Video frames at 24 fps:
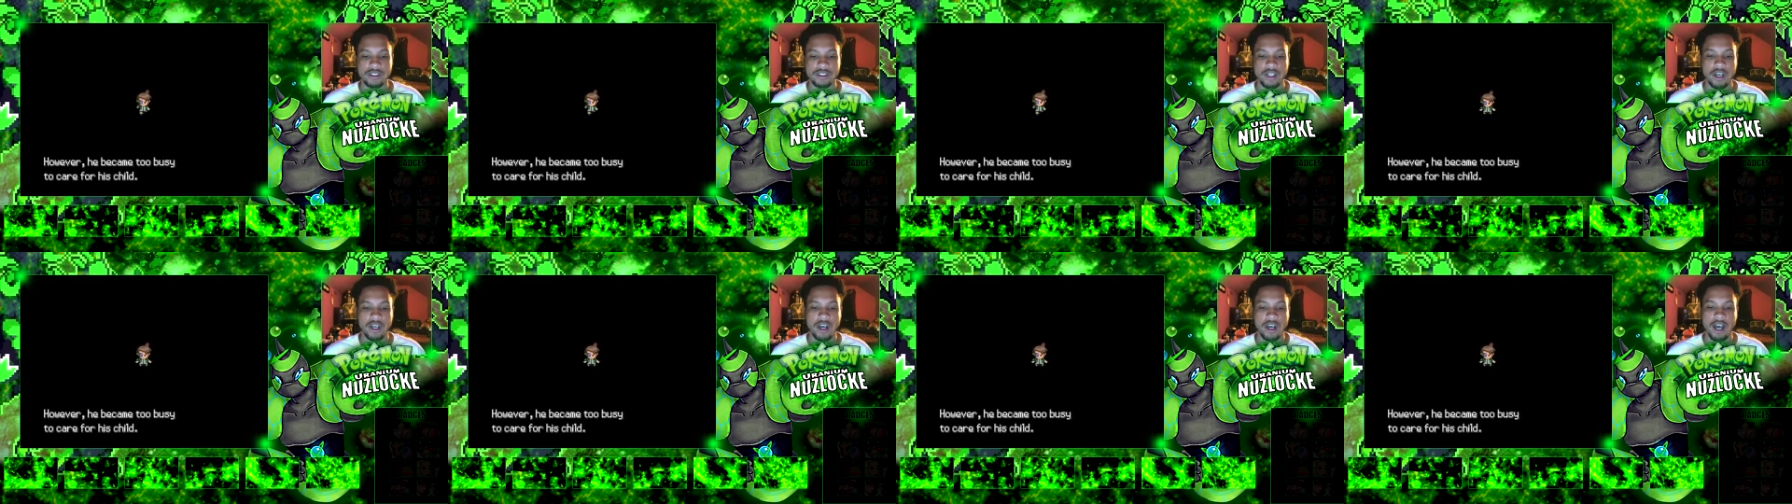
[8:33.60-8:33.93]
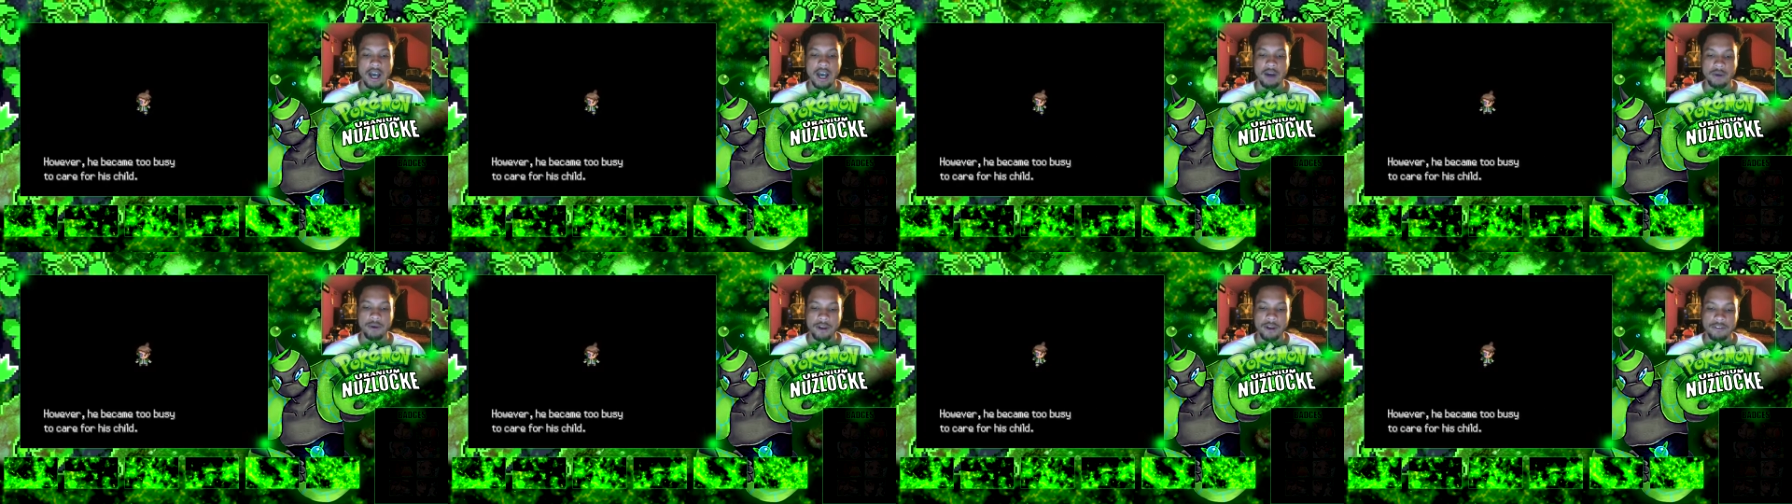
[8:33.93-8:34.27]

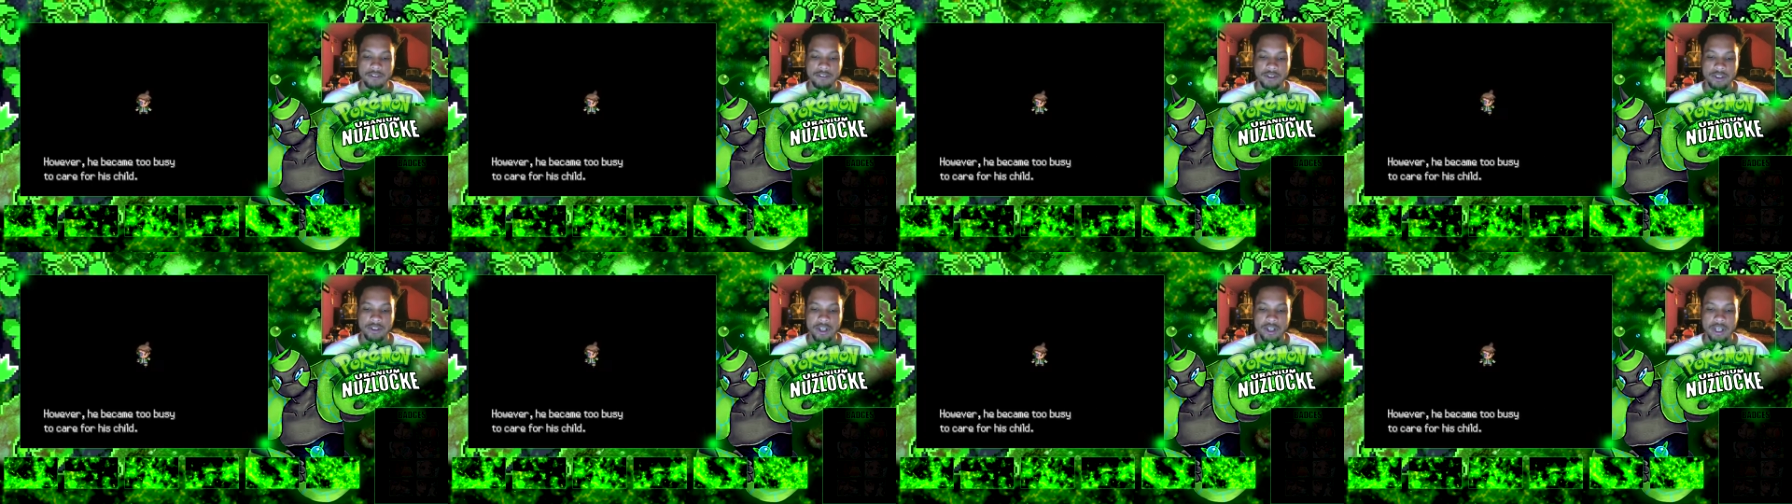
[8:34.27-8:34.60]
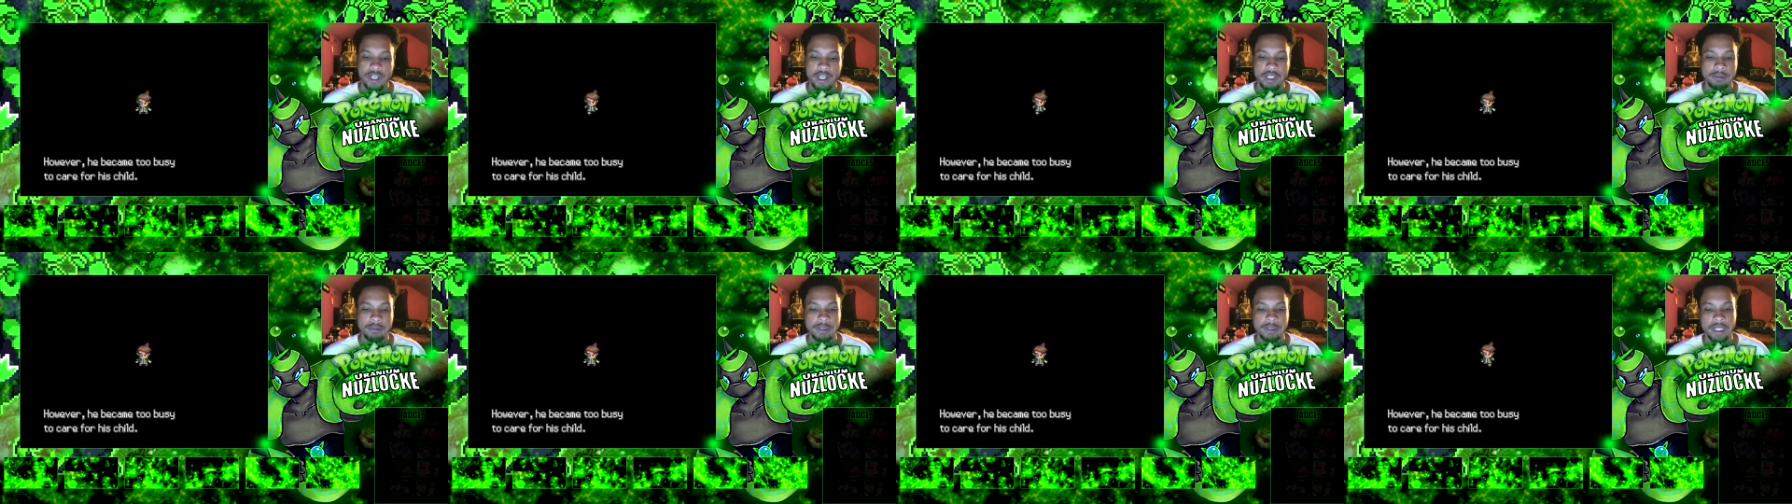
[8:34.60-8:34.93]
However,
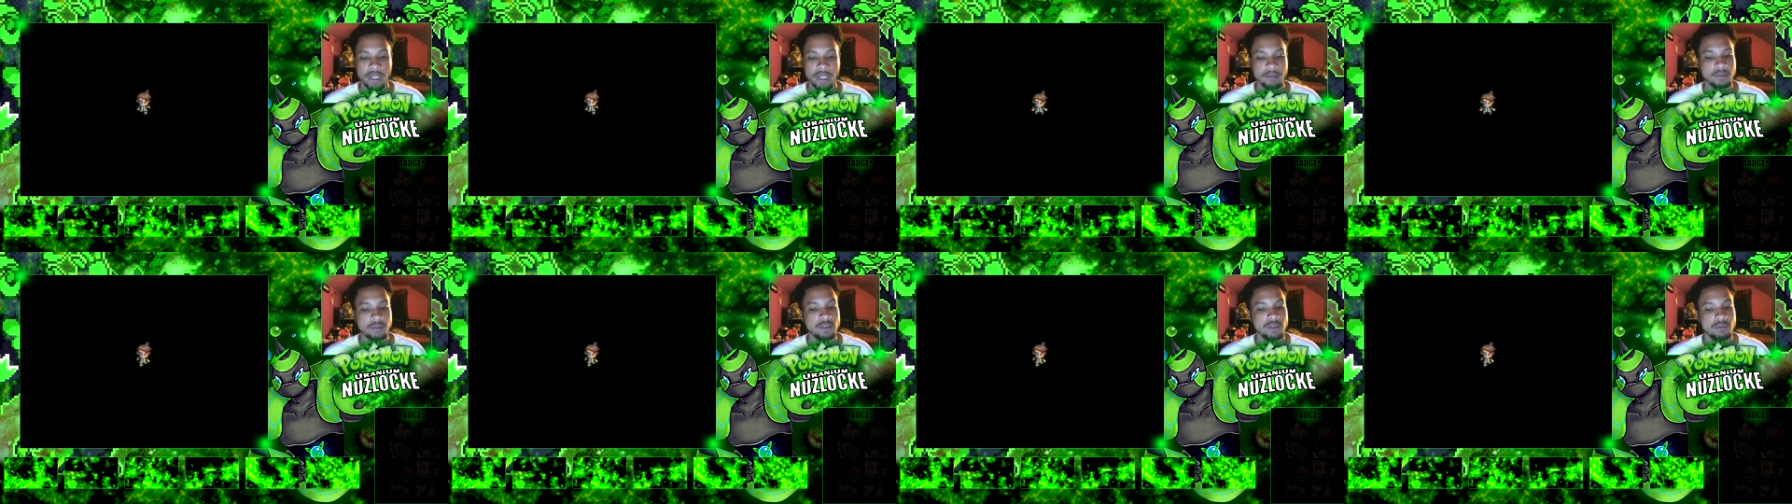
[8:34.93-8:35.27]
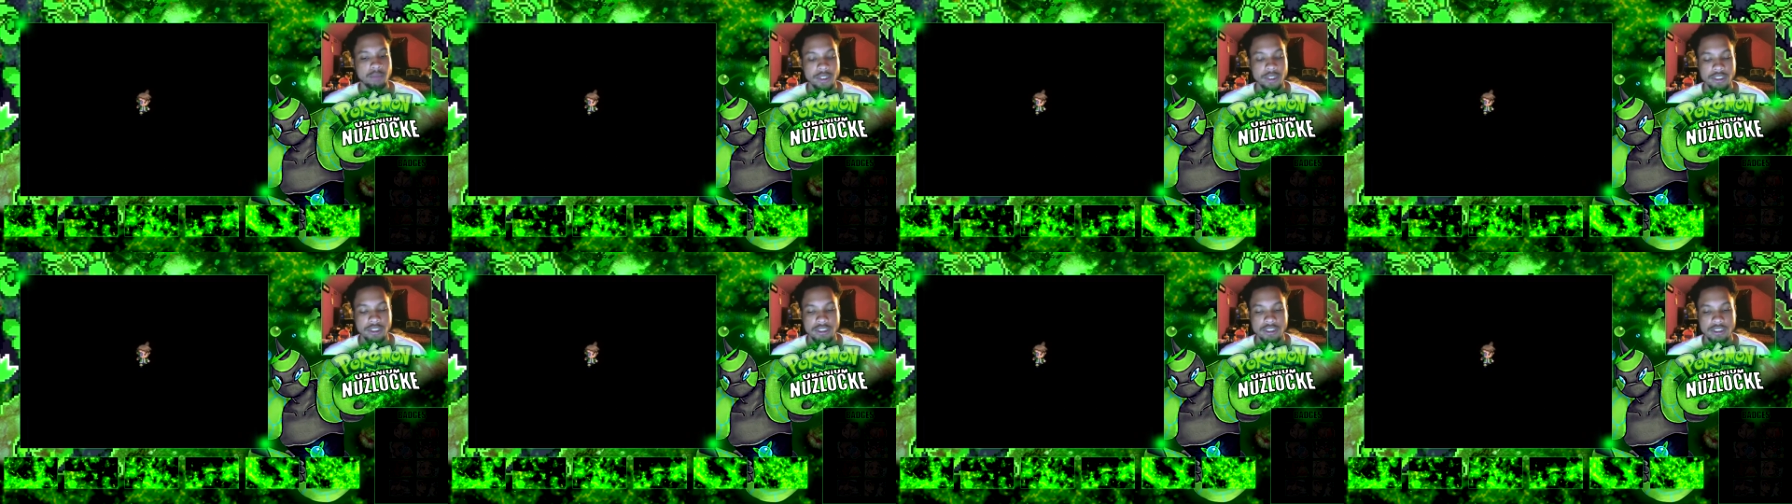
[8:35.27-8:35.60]
he became too
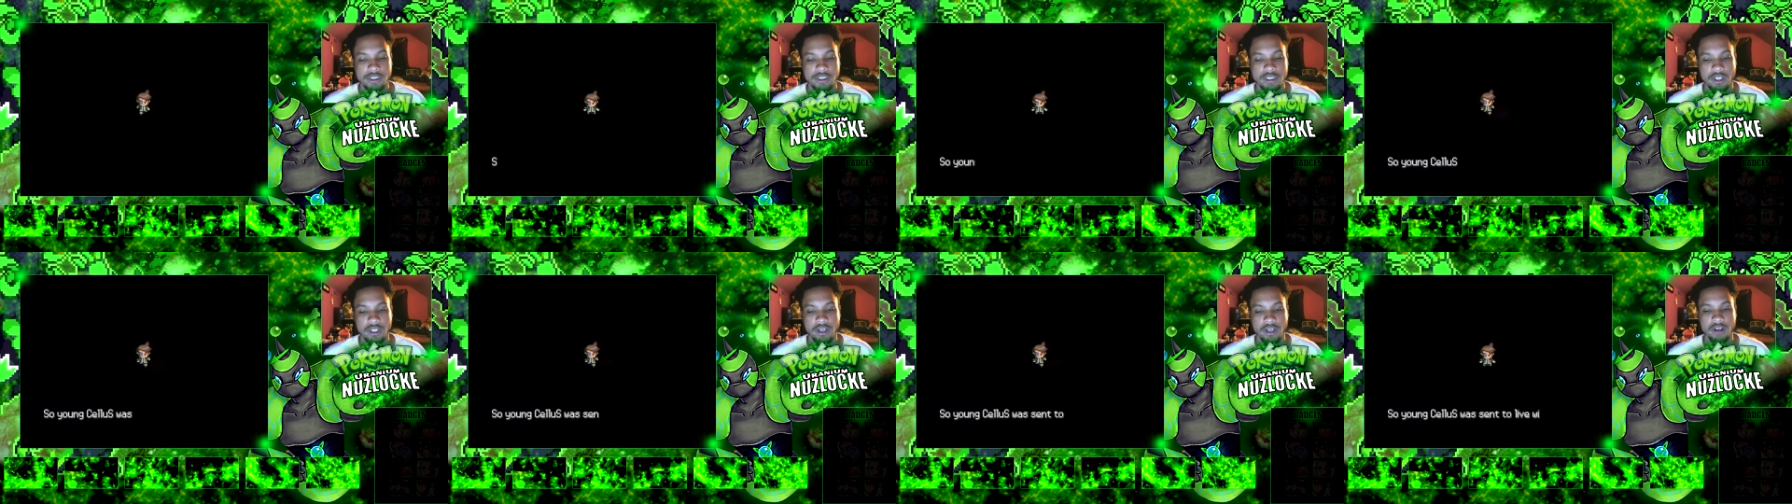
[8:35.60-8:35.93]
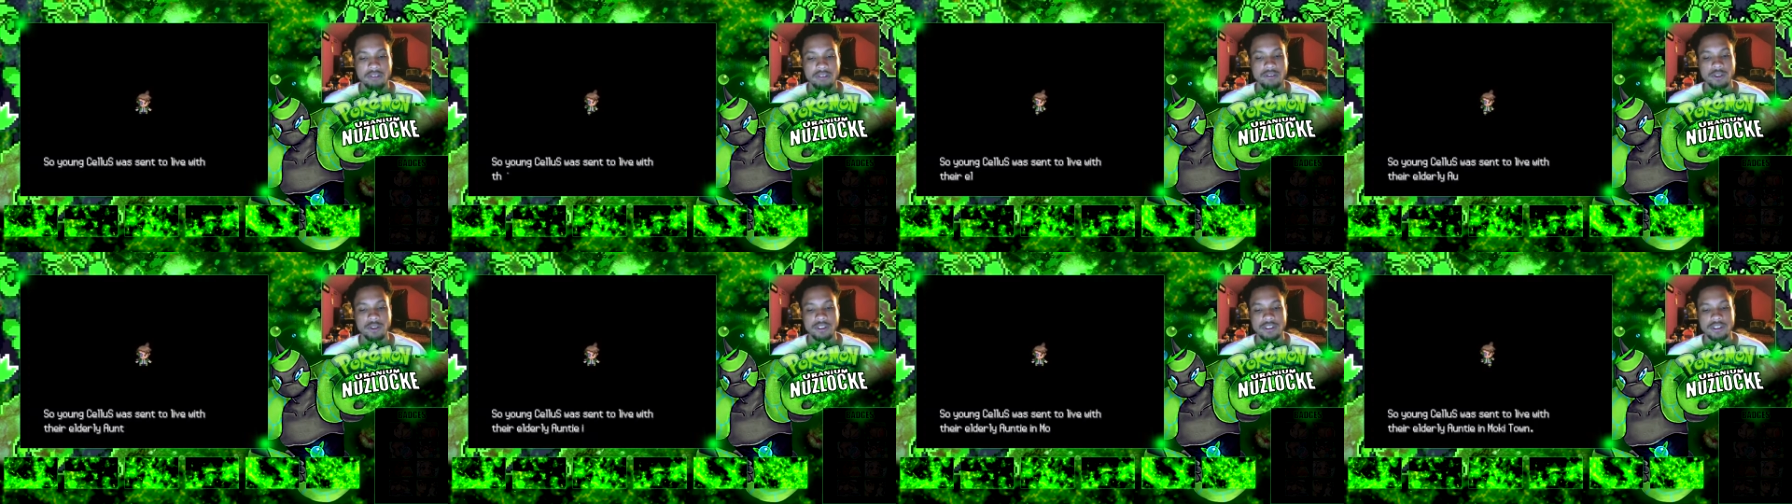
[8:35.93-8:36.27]
busy to care
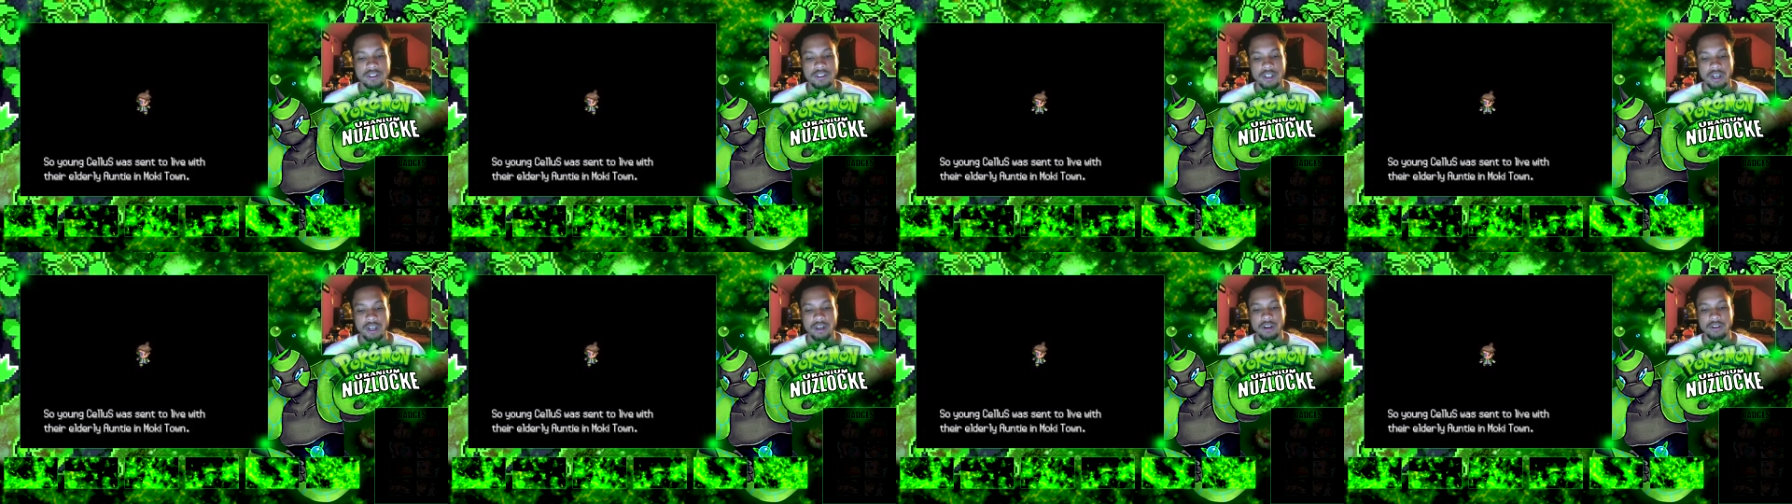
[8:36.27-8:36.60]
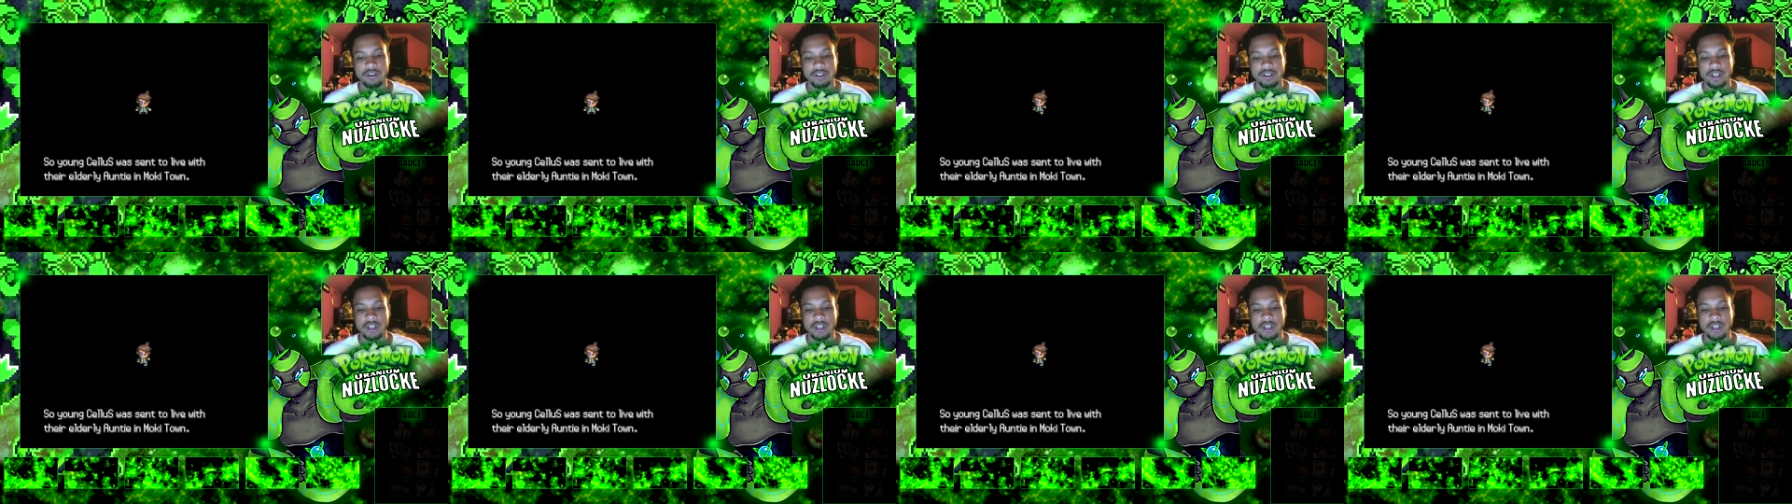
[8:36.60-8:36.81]
for his child,